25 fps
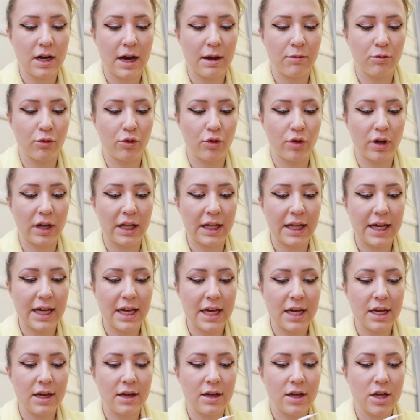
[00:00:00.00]
I'm
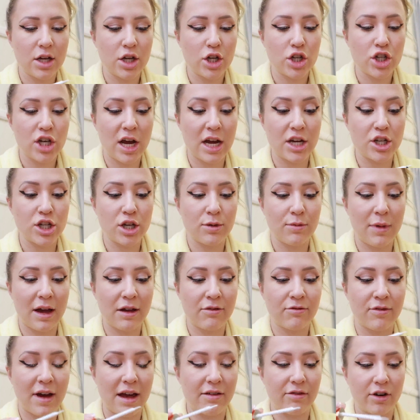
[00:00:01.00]
really changing my
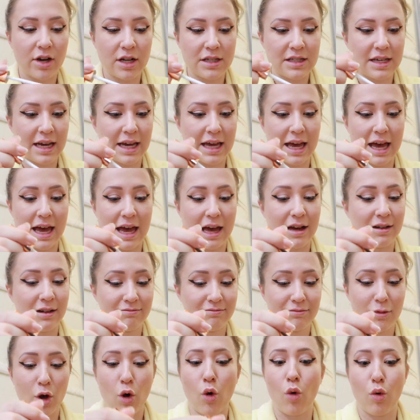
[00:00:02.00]
favorites like
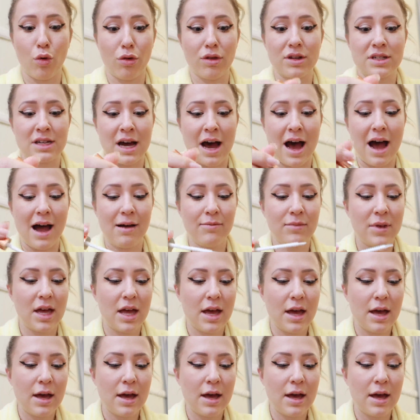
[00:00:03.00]
all the time,